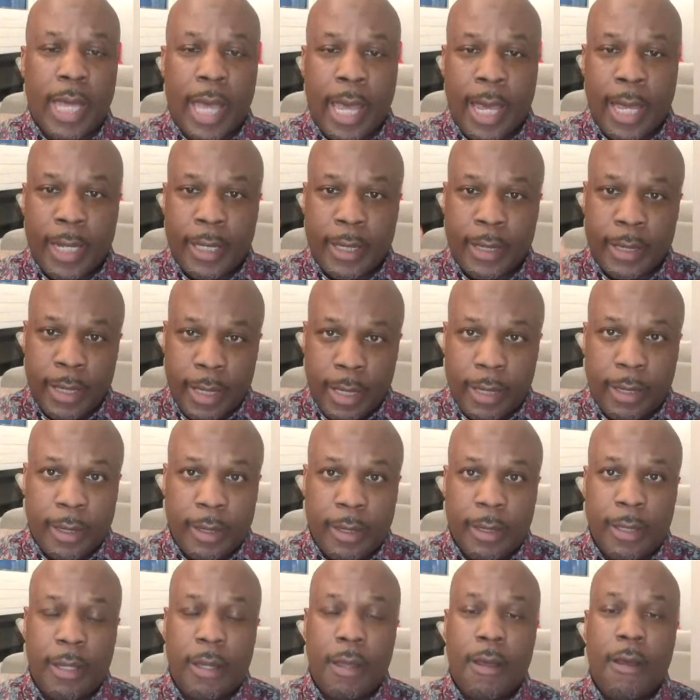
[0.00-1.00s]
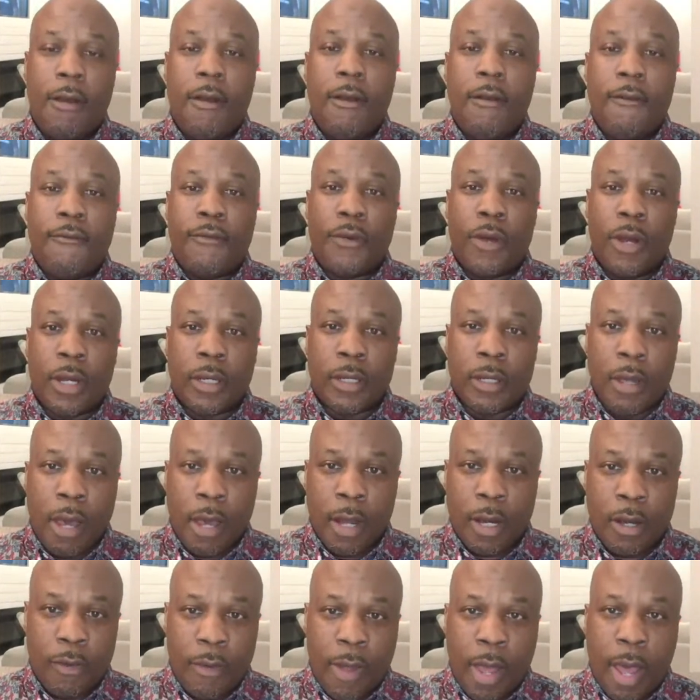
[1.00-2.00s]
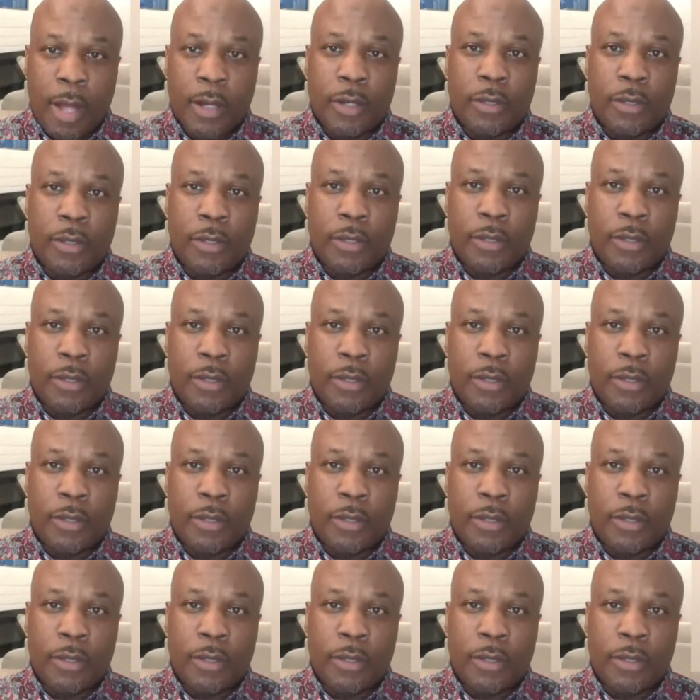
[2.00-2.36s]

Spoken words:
BJ Green is going to be a key